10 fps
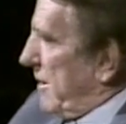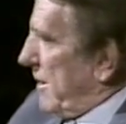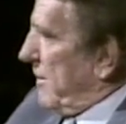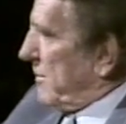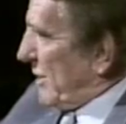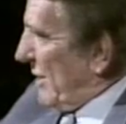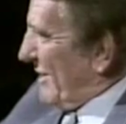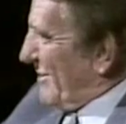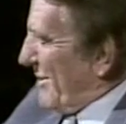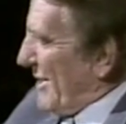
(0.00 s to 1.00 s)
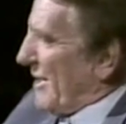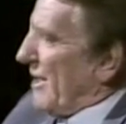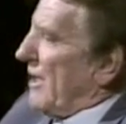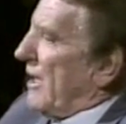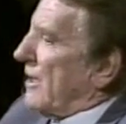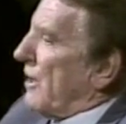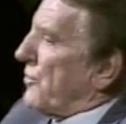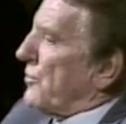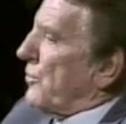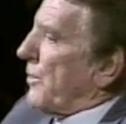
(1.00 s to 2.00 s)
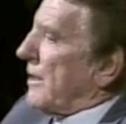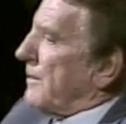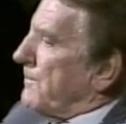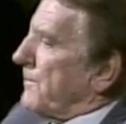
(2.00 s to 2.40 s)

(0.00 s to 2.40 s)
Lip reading: that I was keen to make, and I thought, well,